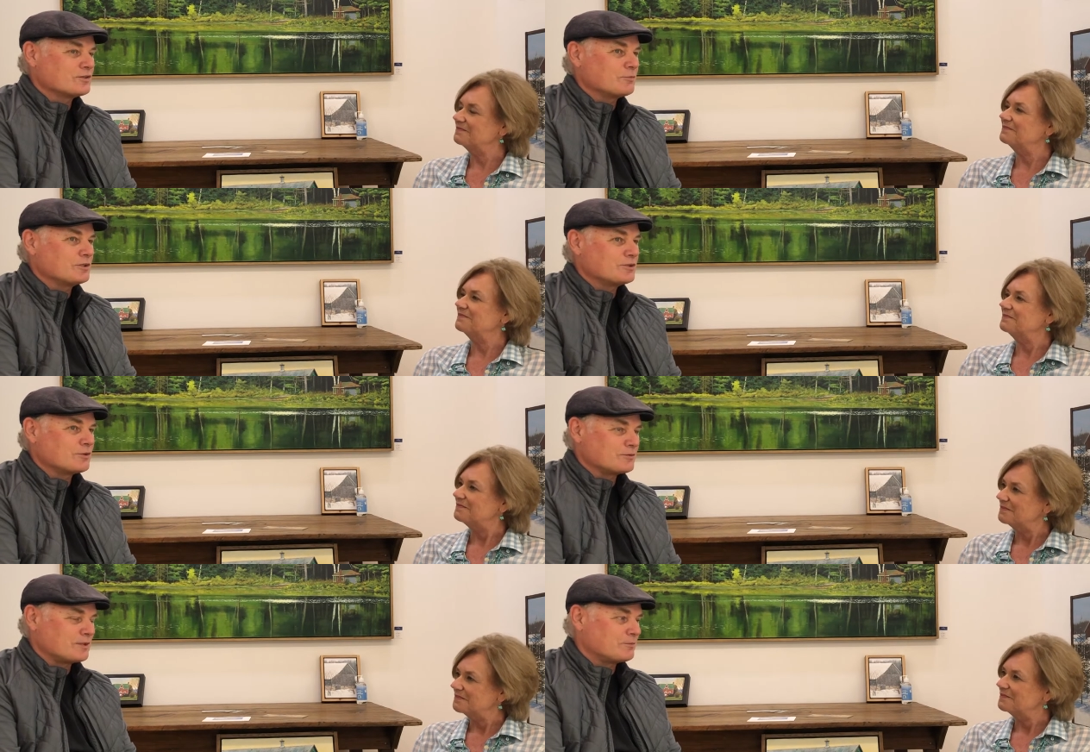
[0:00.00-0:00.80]
Speaker 1: somebody
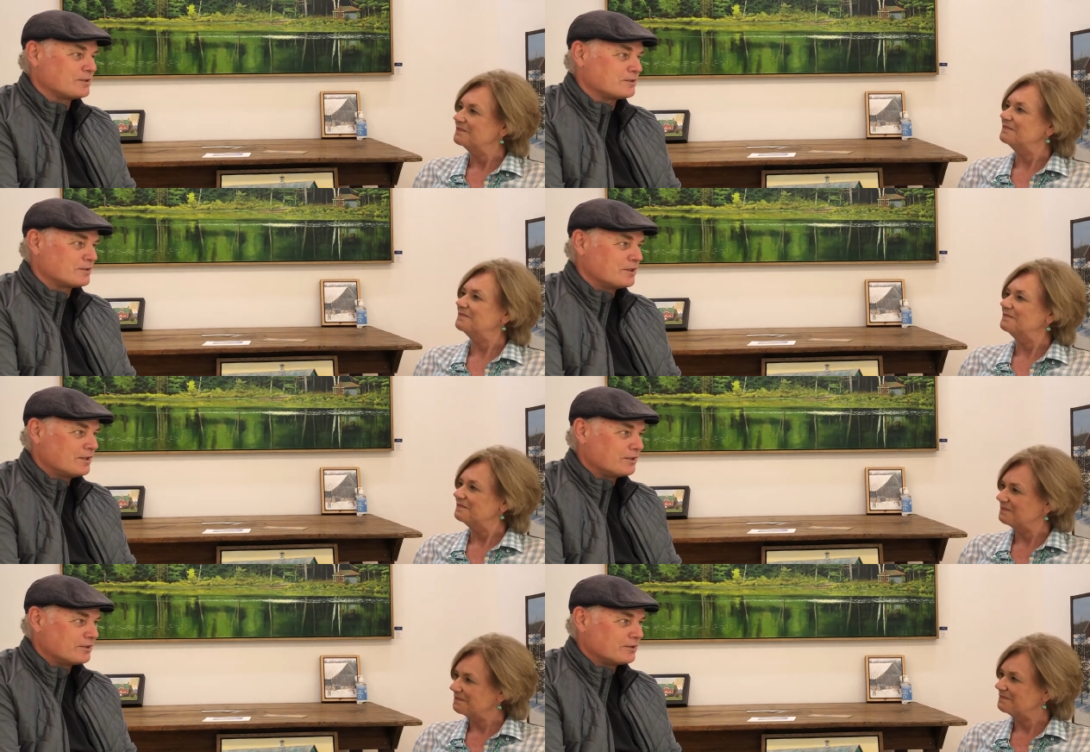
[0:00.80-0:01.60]
shows up that's
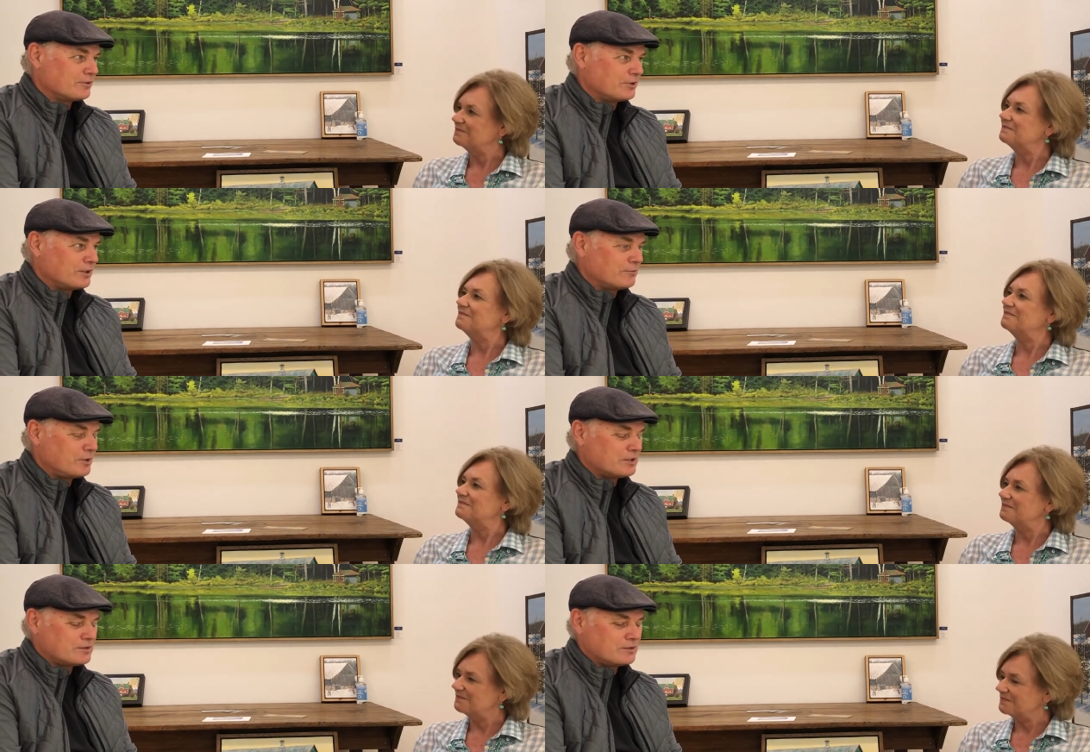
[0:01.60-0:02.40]
creative
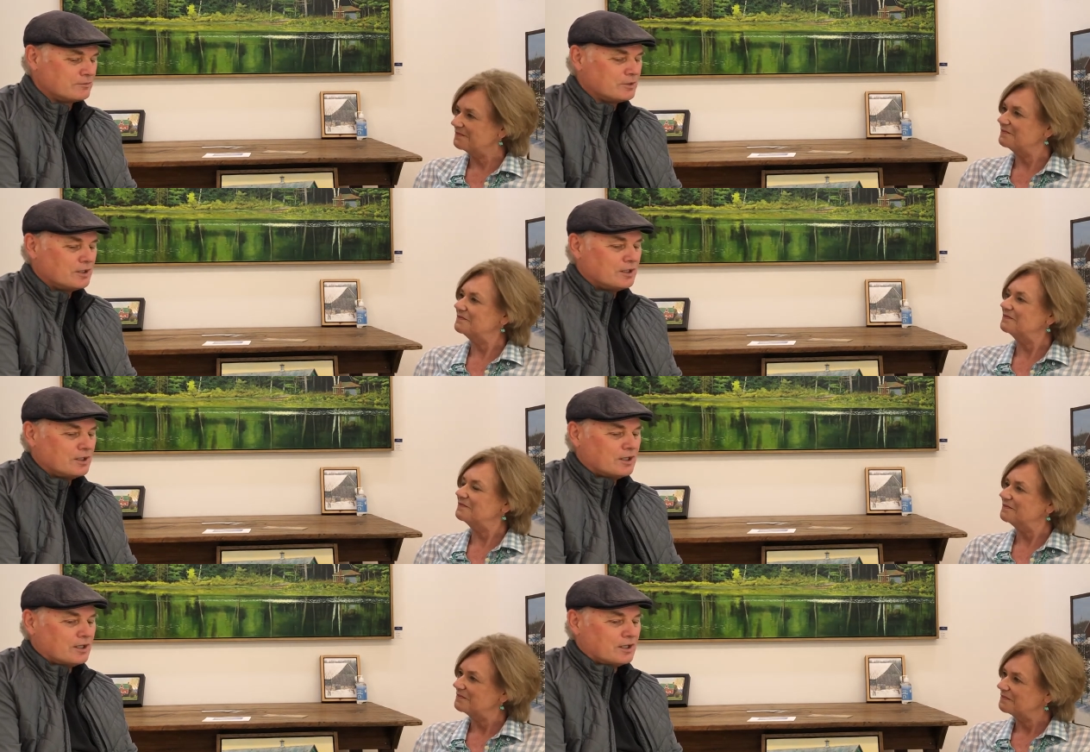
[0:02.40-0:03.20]
bent to them.
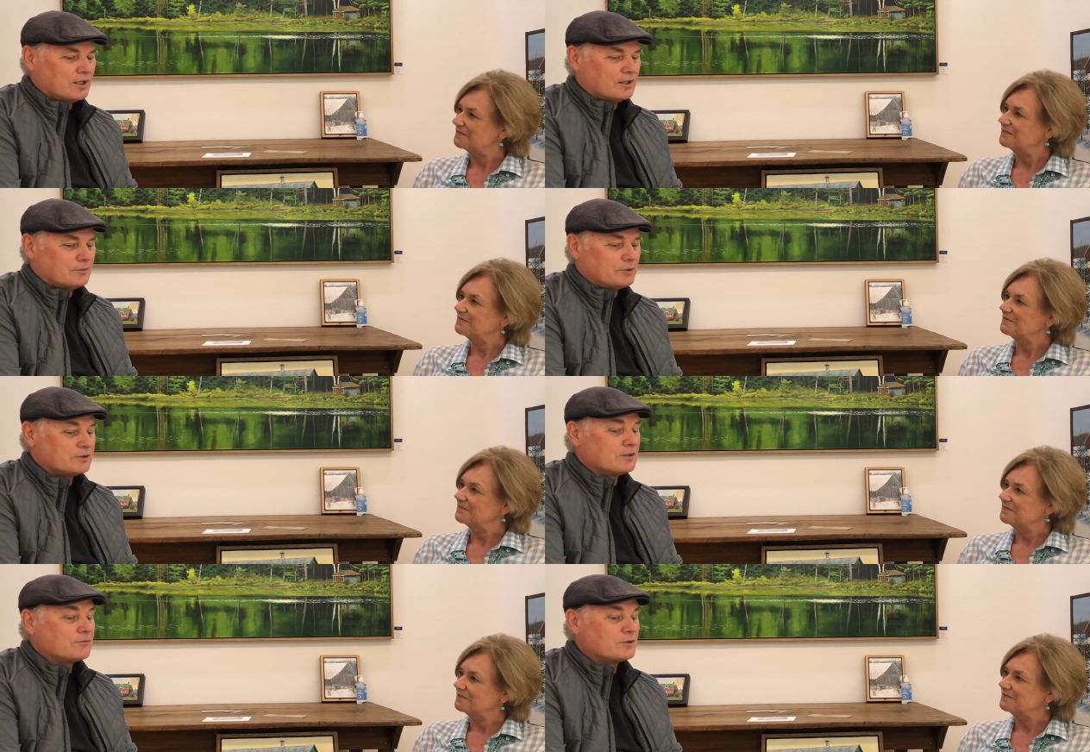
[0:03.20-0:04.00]
Uh, but
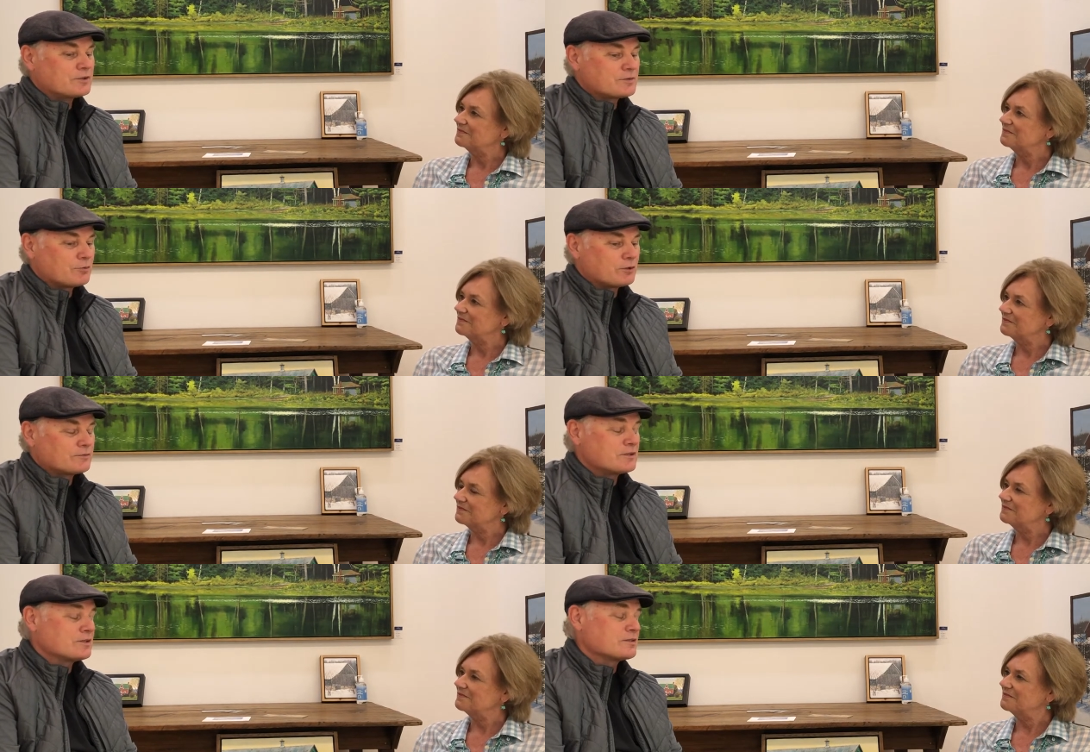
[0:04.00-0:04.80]
yeah, very supportive
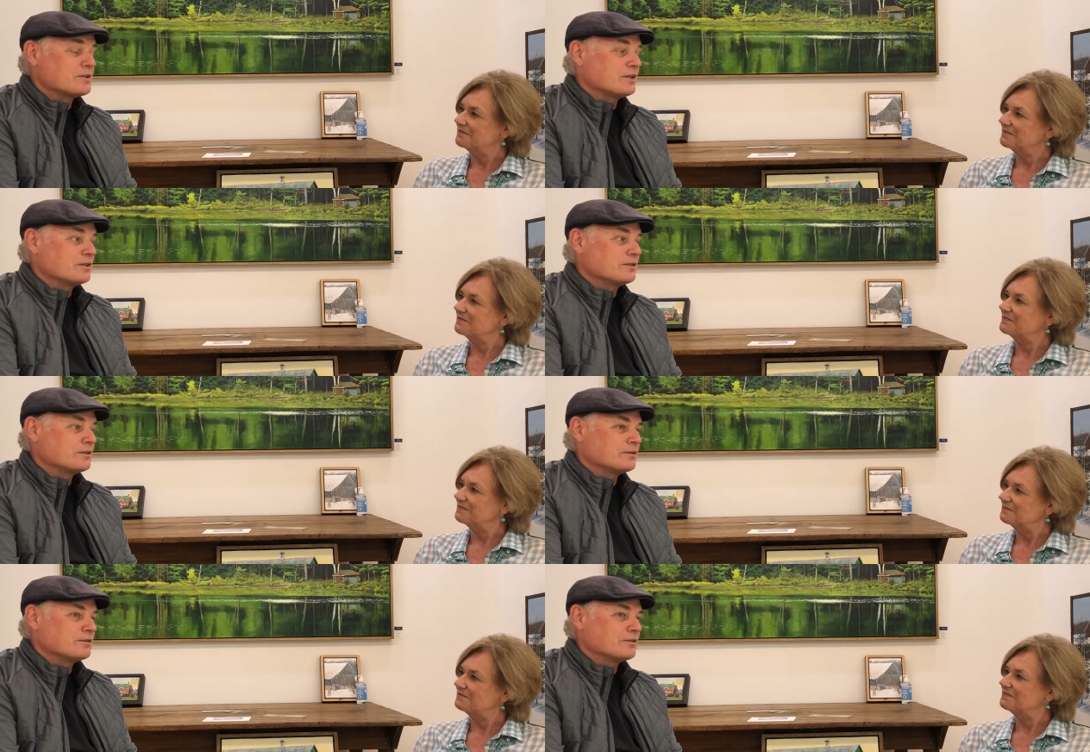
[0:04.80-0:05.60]
to this day.
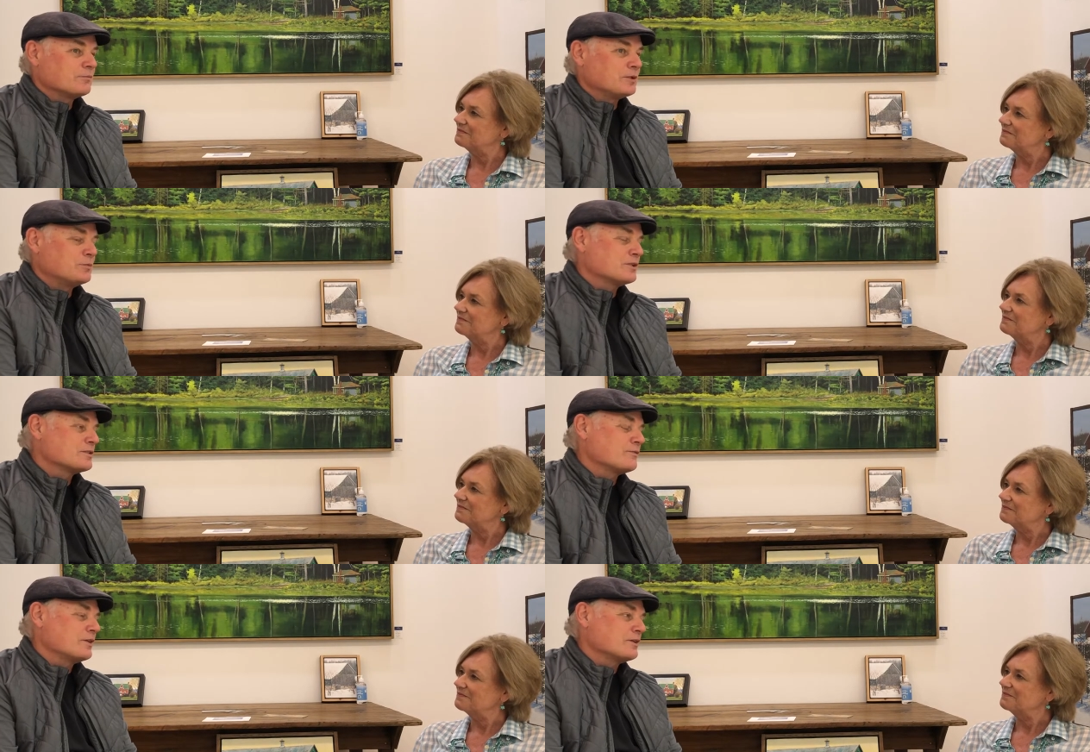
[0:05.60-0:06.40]
They're, they're my
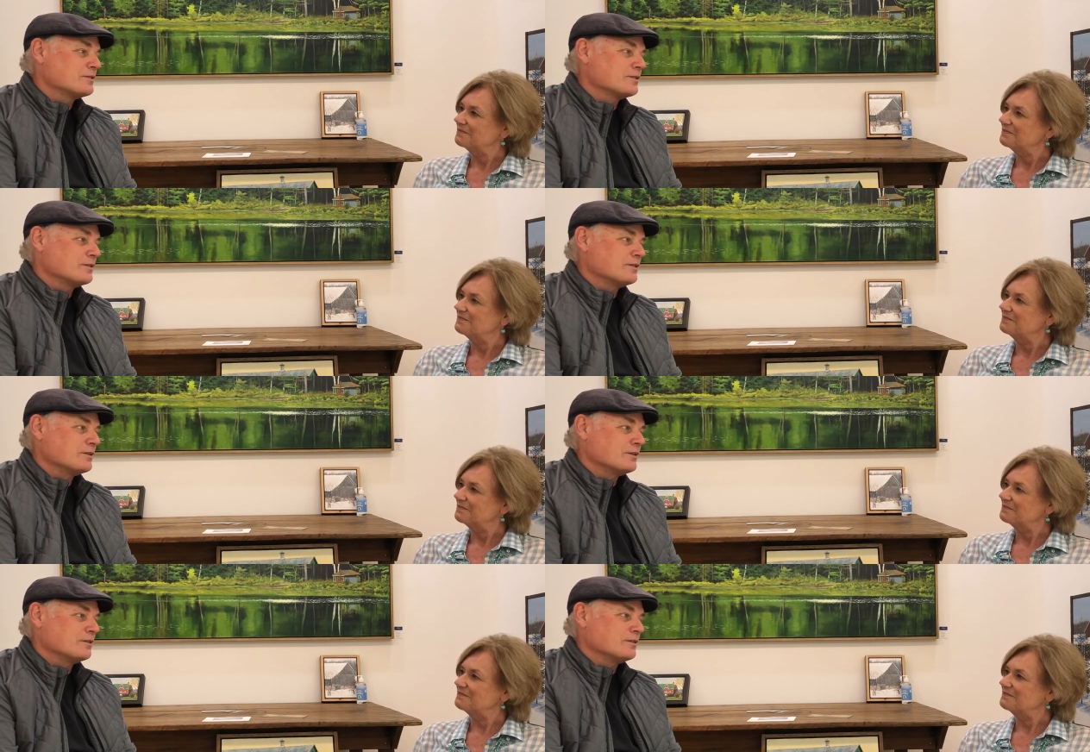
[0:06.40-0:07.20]
biggest fans, and,
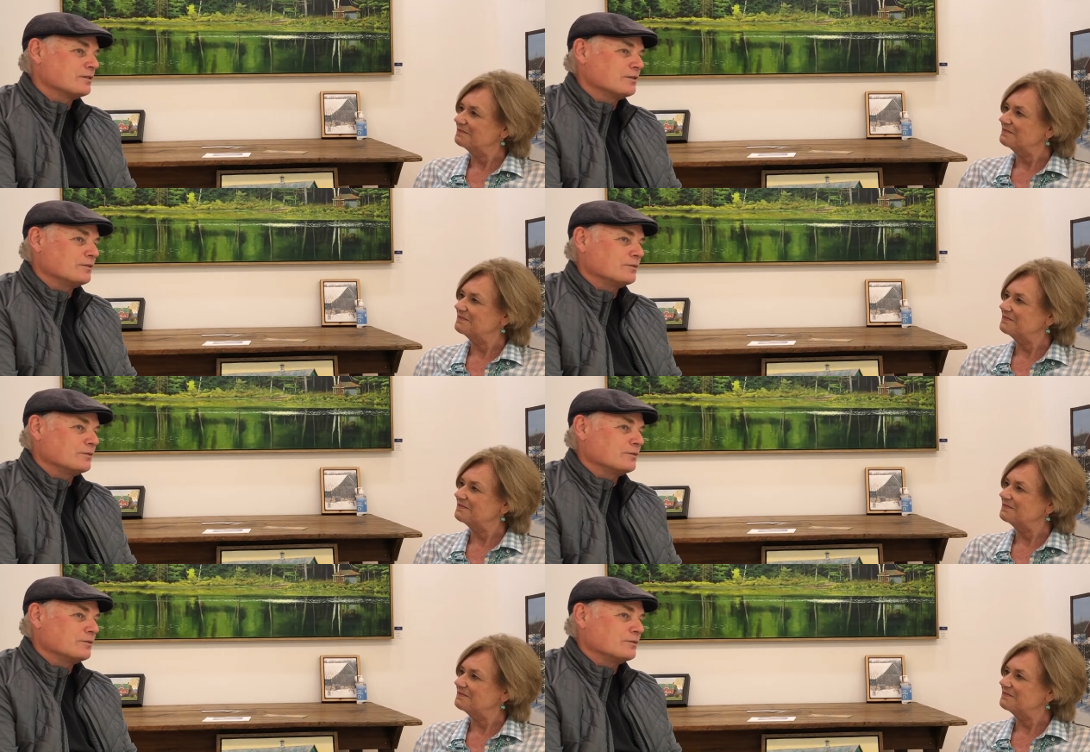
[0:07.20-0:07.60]
and uh,